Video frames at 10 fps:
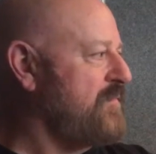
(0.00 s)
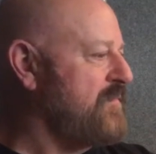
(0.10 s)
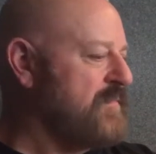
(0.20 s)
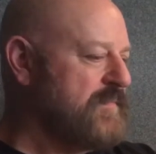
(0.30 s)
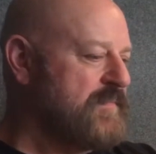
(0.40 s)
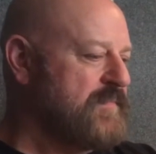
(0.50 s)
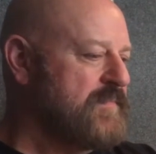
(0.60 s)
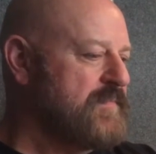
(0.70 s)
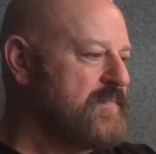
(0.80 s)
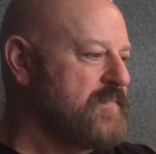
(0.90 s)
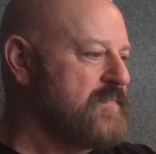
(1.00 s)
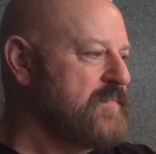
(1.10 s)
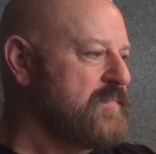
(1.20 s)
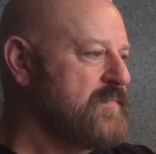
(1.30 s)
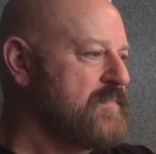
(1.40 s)

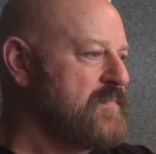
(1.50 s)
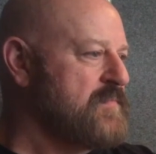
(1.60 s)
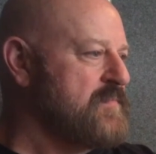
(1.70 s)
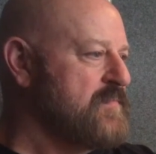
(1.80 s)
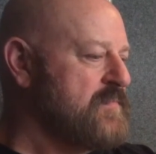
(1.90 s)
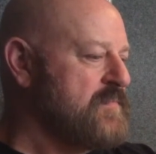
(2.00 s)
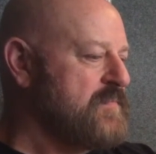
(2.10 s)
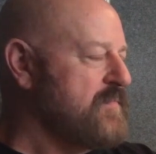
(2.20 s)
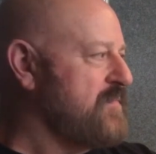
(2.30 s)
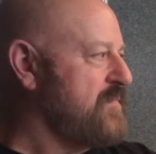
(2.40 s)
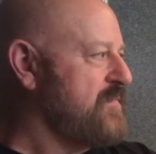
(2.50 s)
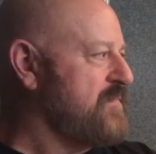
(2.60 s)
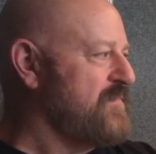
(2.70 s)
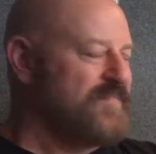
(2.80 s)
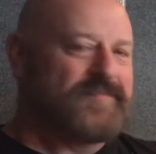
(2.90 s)

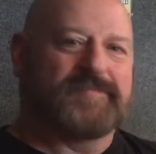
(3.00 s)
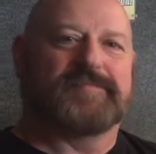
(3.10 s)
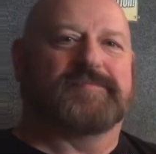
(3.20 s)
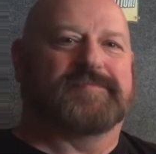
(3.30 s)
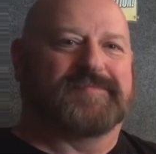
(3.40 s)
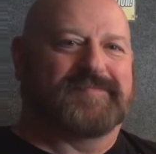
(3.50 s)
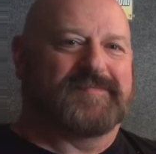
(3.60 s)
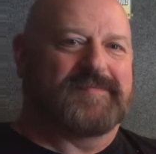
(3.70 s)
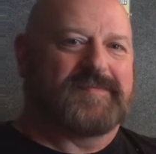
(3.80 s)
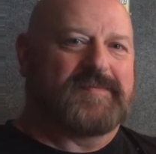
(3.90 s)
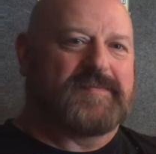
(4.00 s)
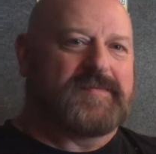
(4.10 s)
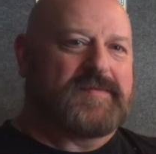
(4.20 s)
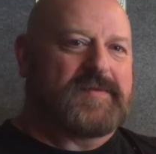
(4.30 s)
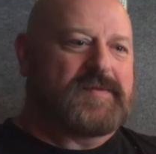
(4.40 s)

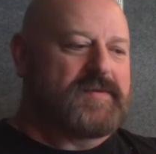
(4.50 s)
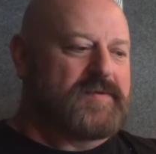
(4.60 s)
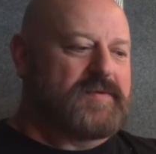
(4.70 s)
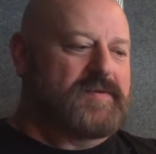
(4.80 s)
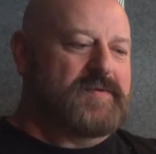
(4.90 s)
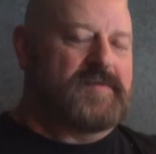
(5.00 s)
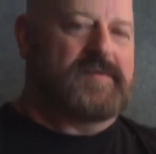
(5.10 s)
The person shown says nothing.